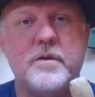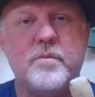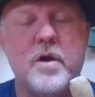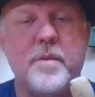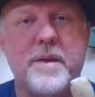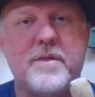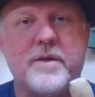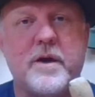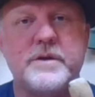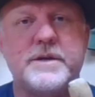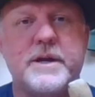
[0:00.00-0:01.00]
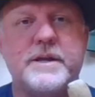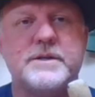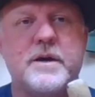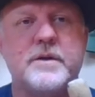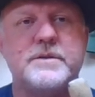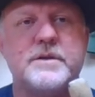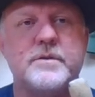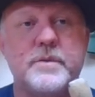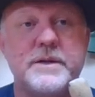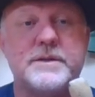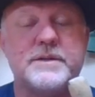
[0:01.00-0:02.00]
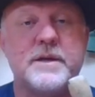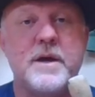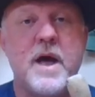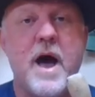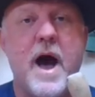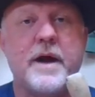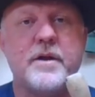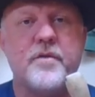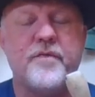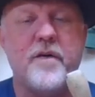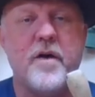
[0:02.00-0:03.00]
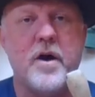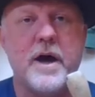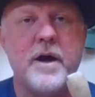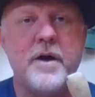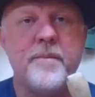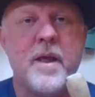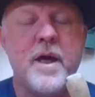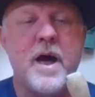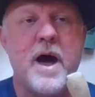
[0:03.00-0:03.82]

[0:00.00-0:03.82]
Wallabies coach Eddie Jones, who is under fire,